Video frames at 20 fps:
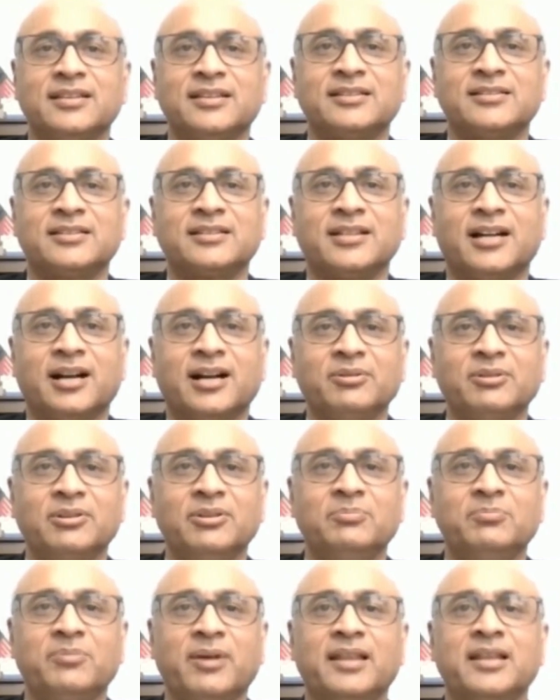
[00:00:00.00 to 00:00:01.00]
is that how do
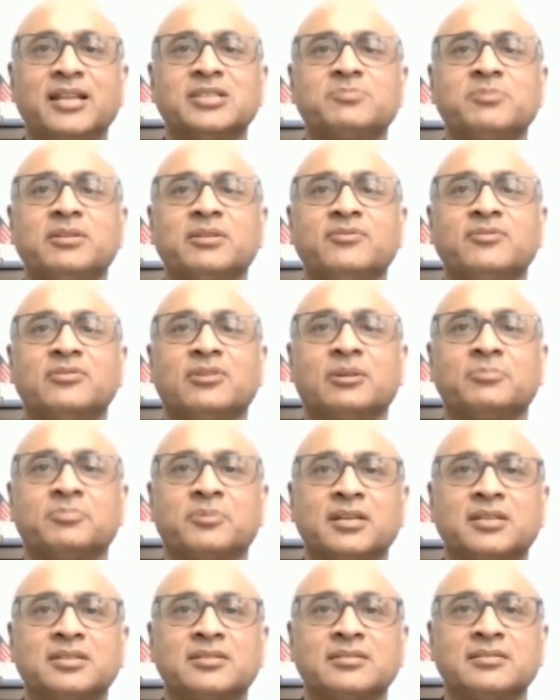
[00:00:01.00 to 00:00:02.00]
you balance between
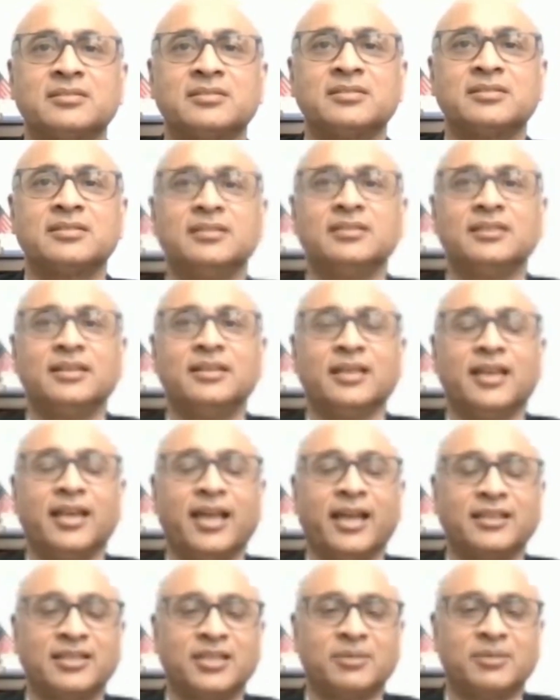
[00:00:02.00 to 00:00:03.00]
operations
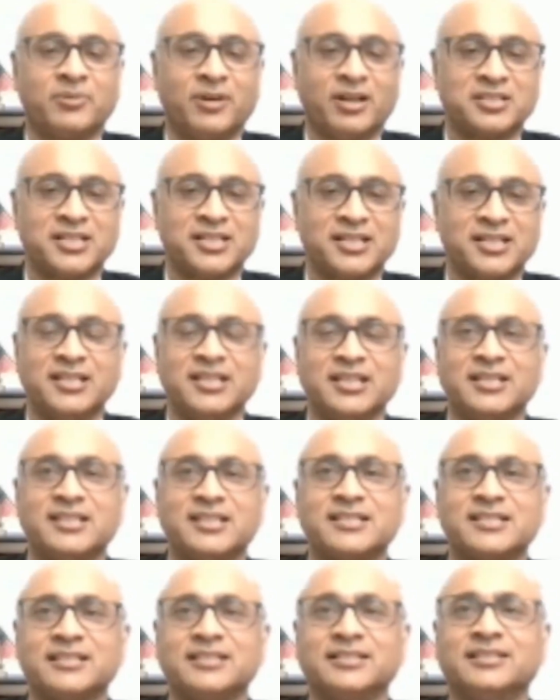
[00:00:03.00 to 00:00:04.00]
and the project
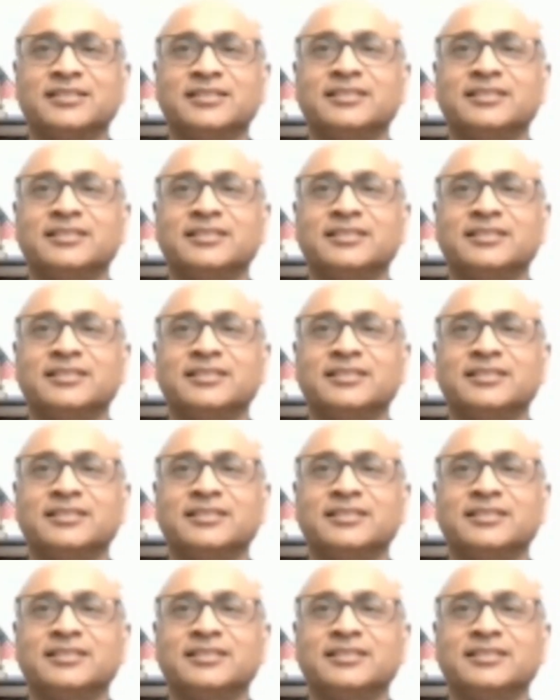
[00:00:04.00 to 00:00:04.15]
needs?